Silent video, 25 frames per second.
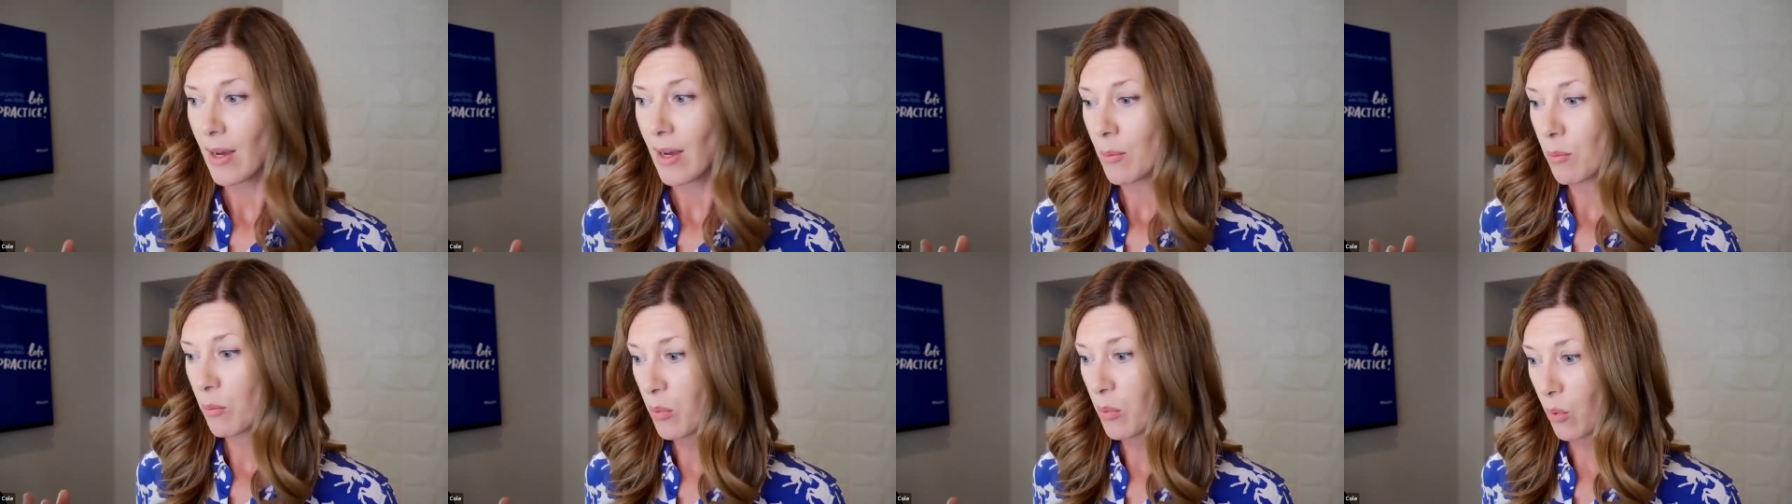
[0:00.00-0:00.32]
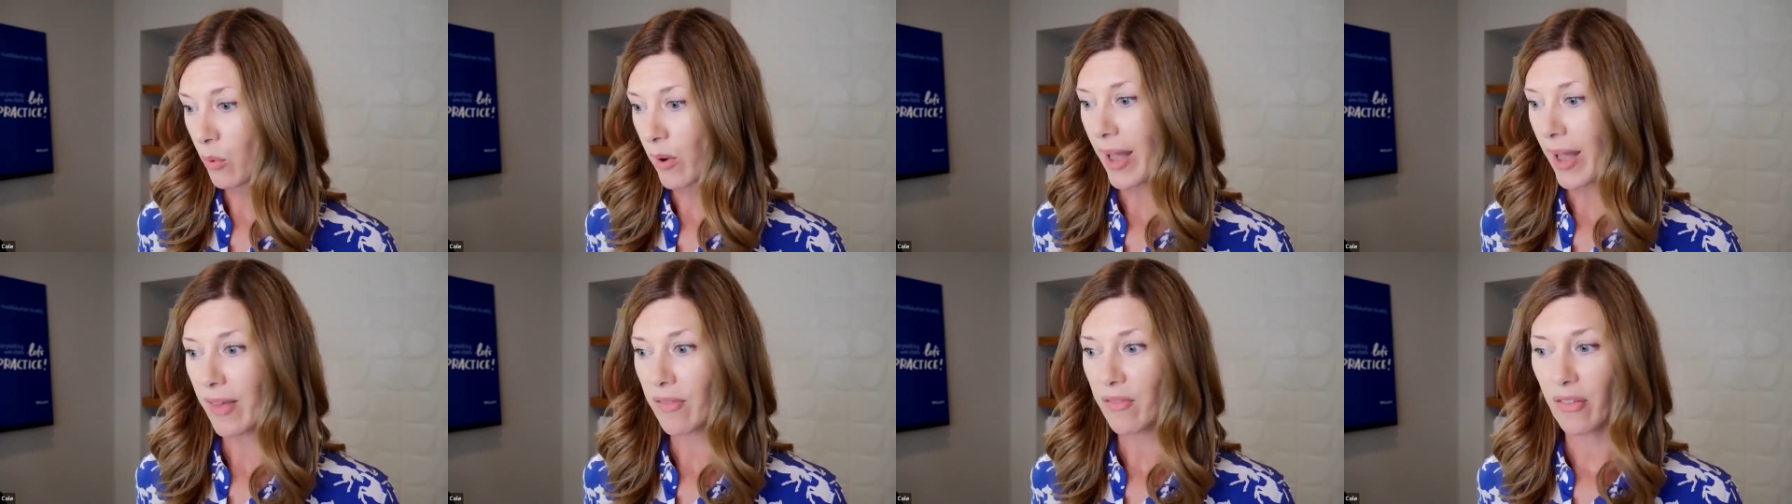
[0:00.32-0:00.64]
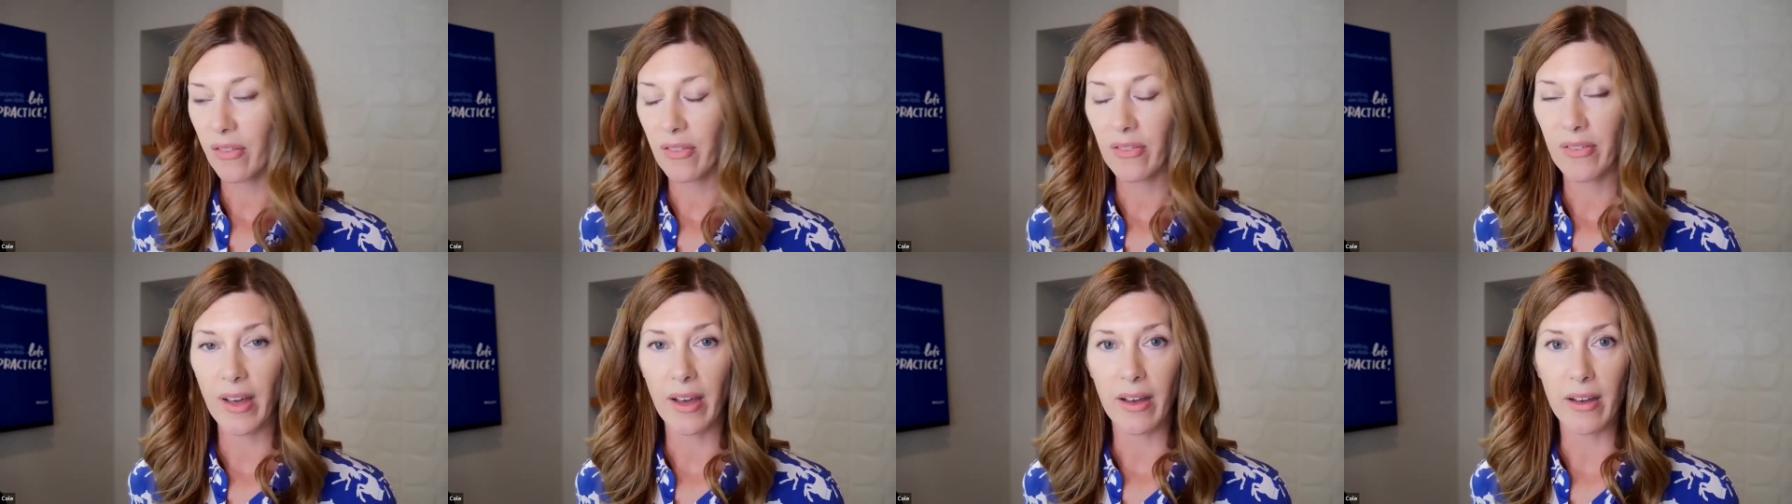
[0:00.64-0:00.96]
breadth
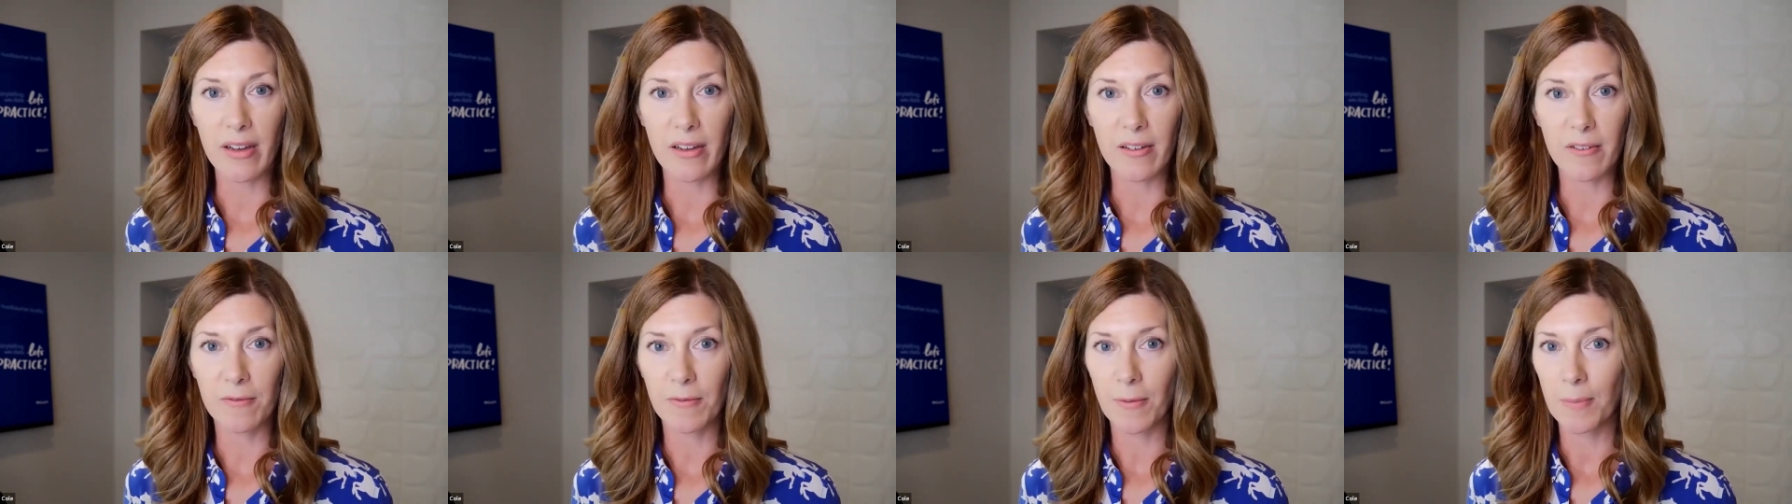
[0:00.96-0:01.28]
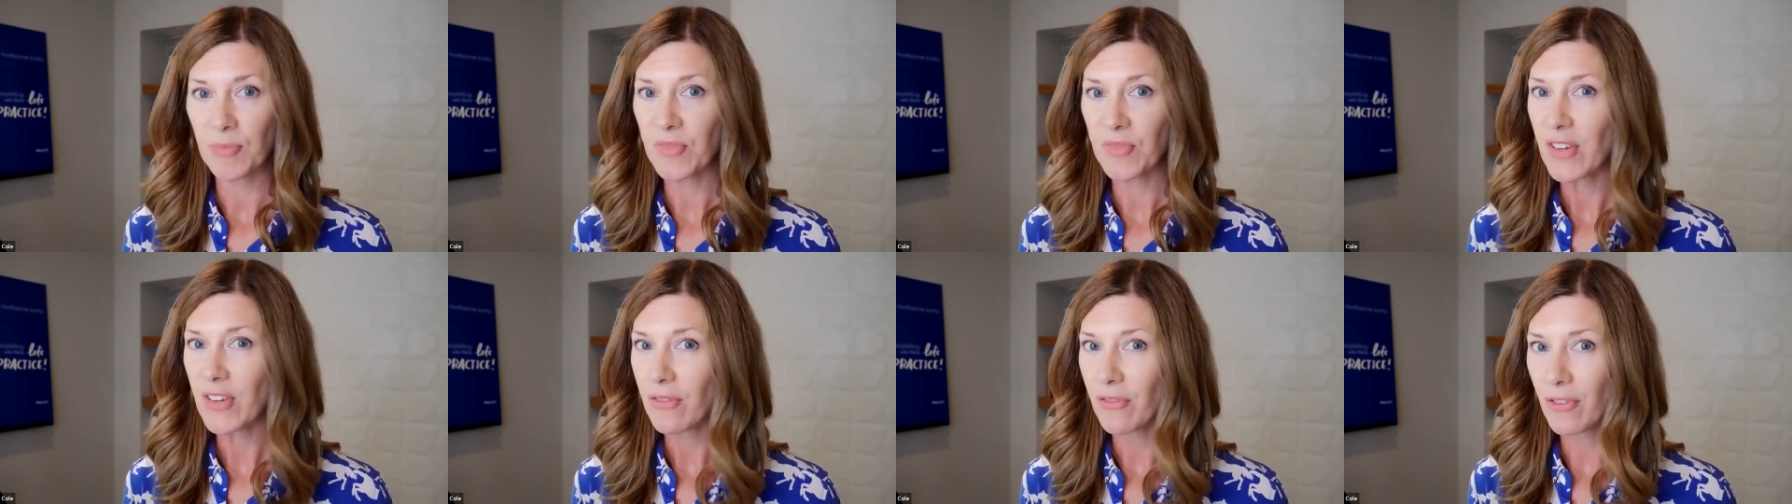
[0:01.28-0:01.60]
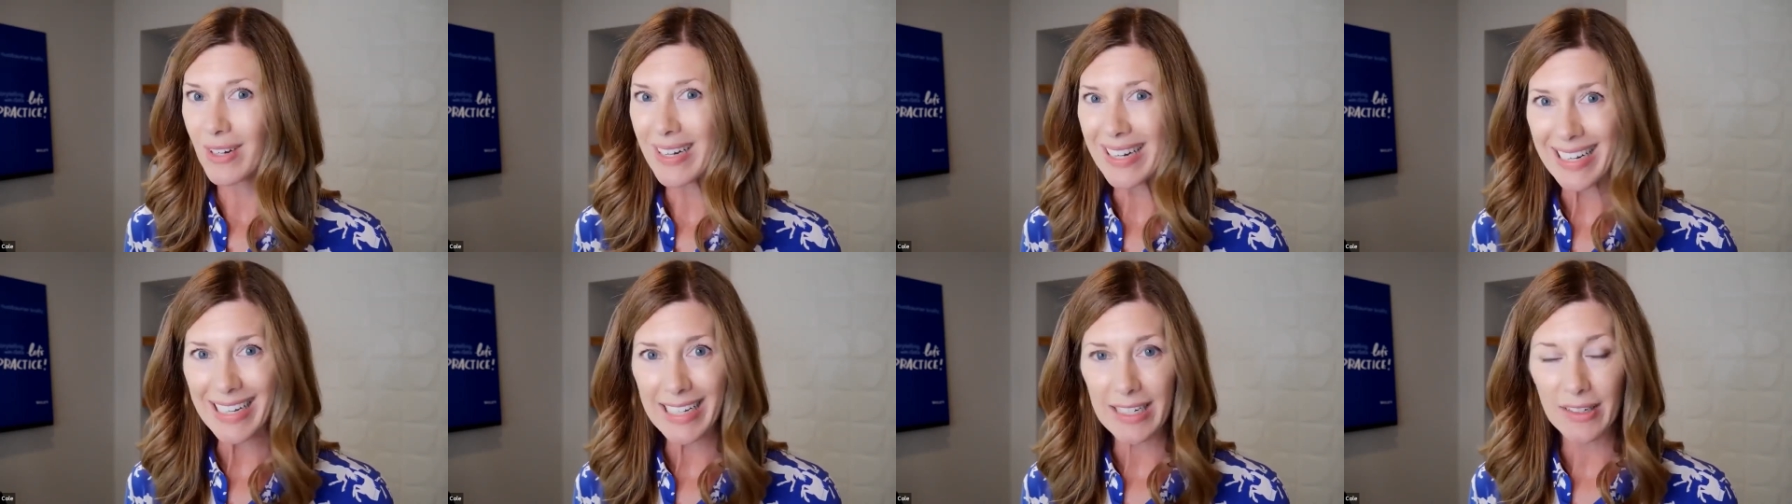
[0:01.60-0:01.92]
of
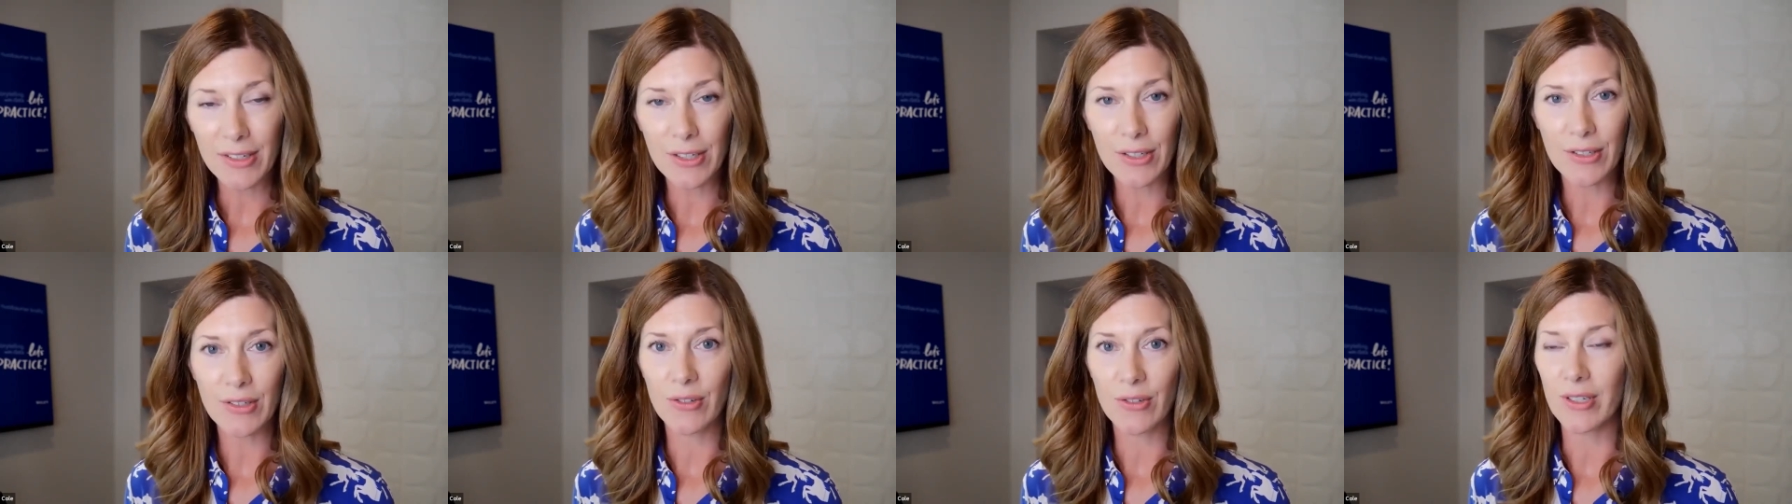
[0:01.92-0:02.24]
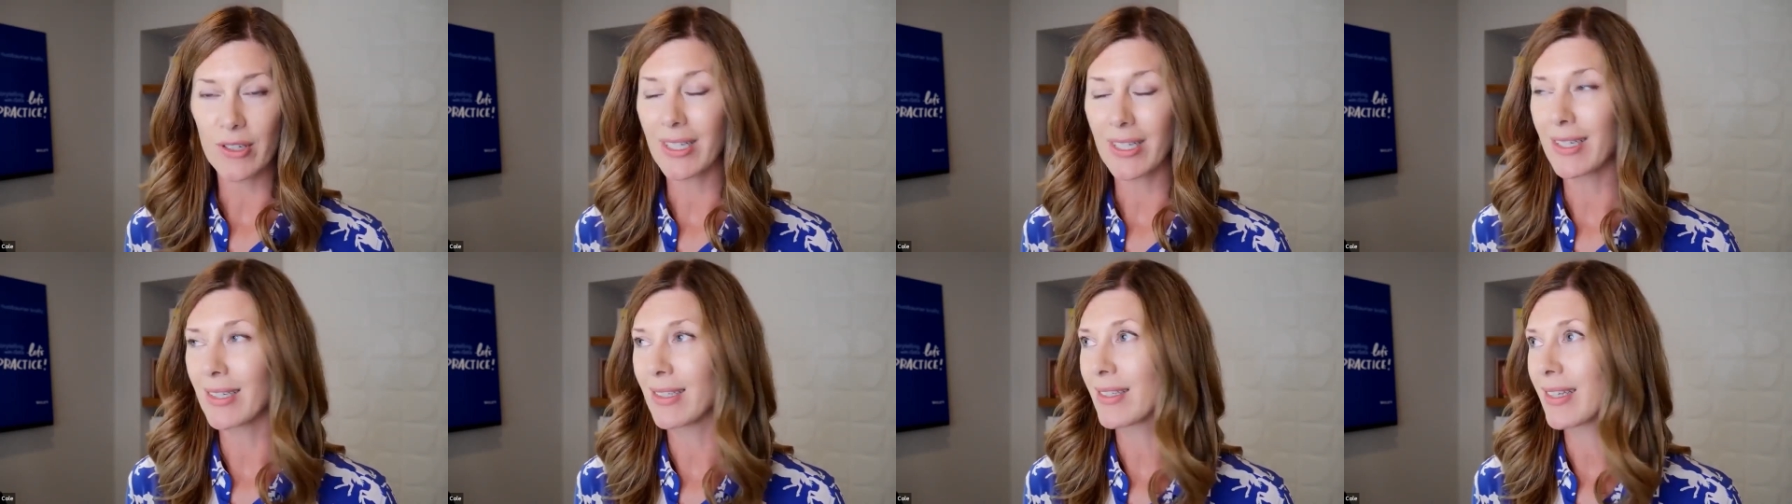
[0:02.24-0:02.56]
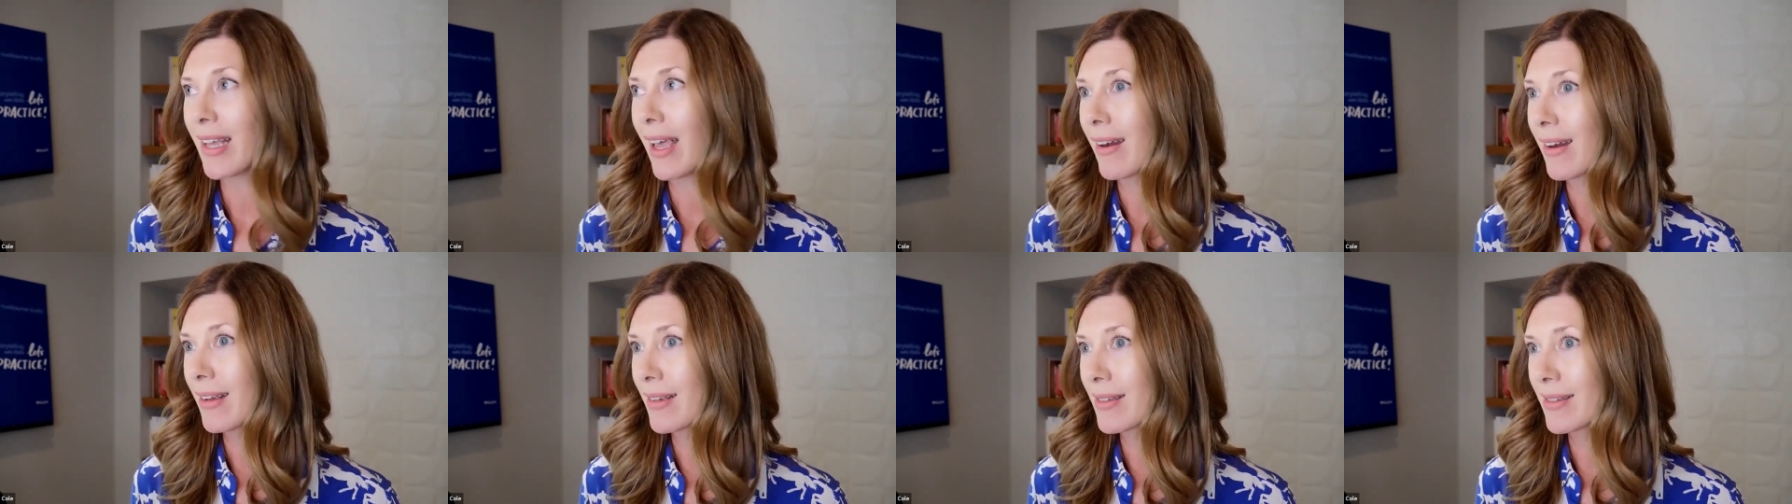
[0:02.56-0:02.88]
different industries
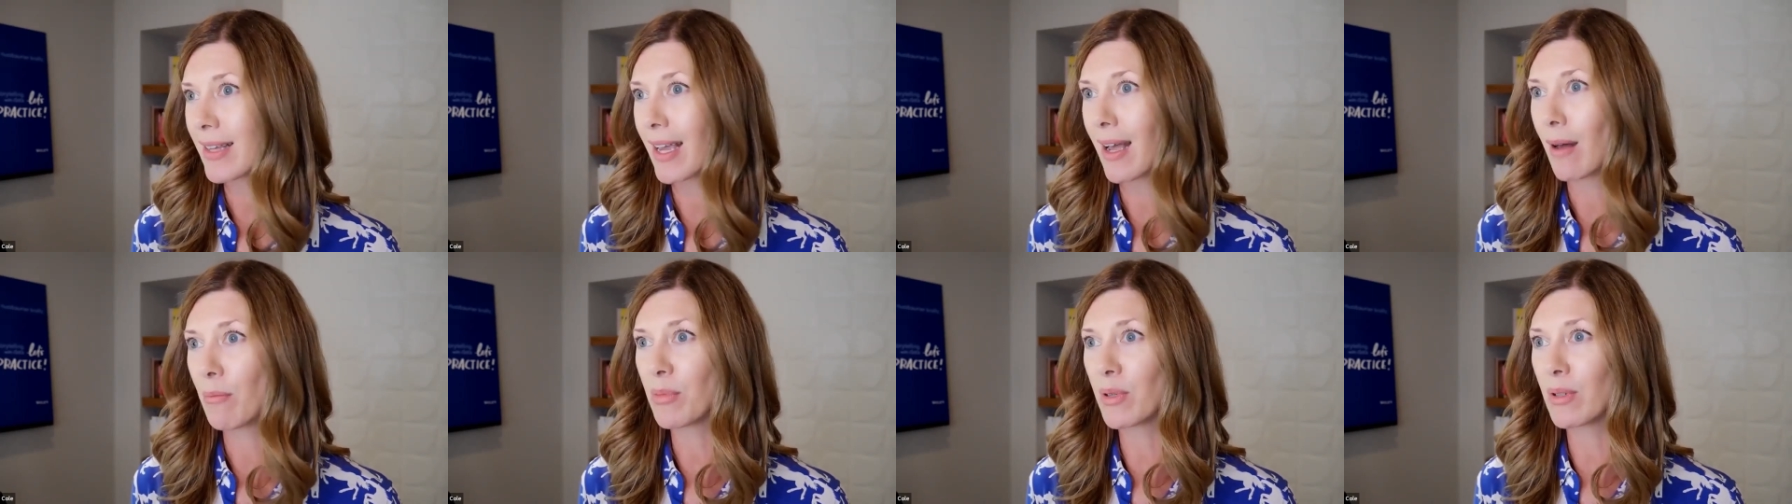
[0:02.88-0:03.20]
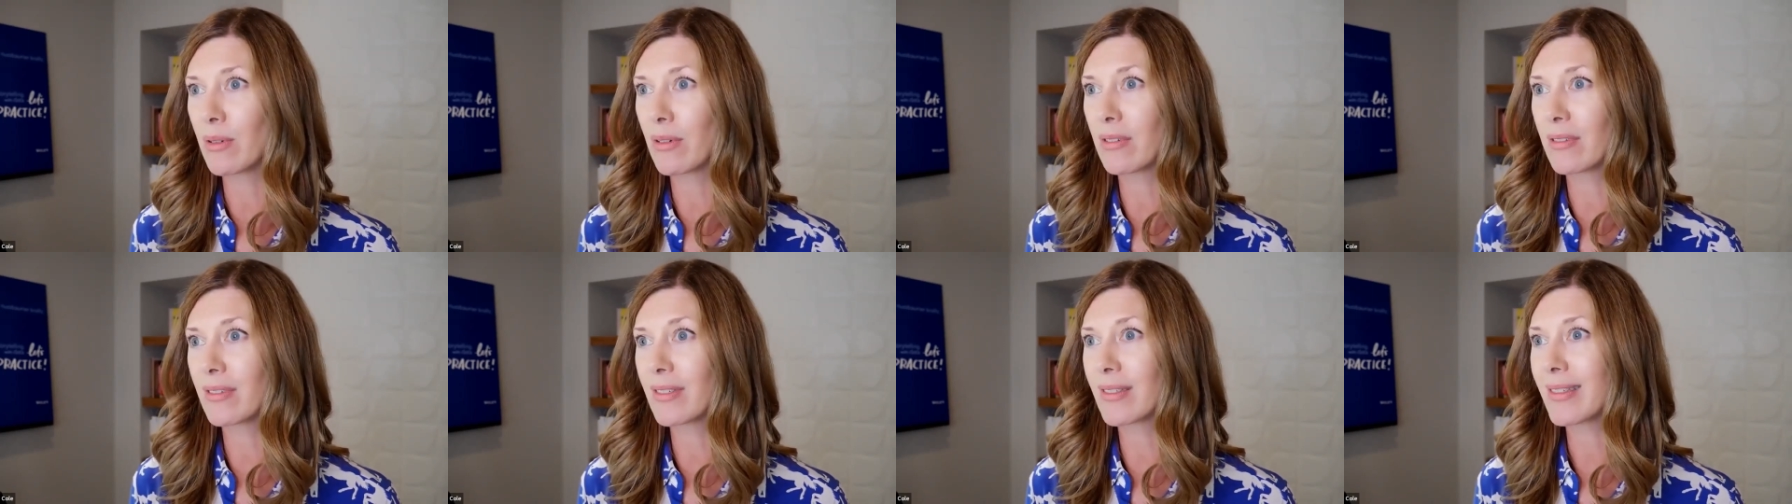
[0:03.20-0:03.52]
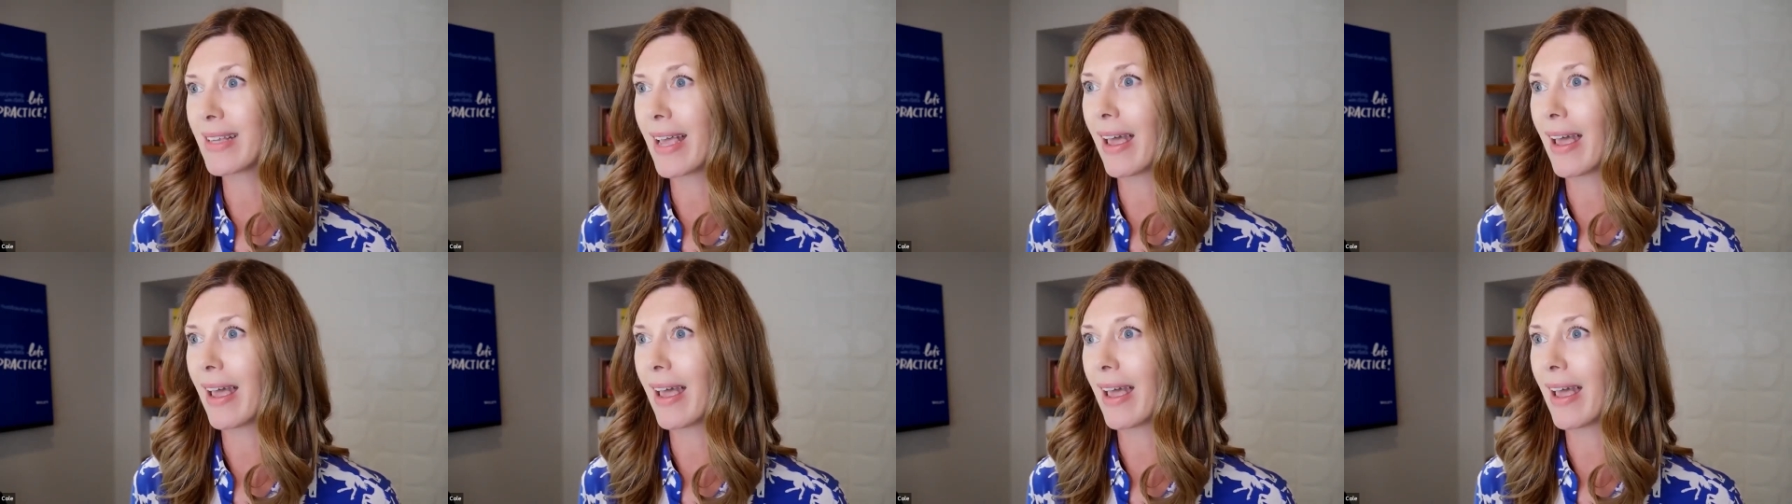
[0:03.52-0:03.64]
and examples.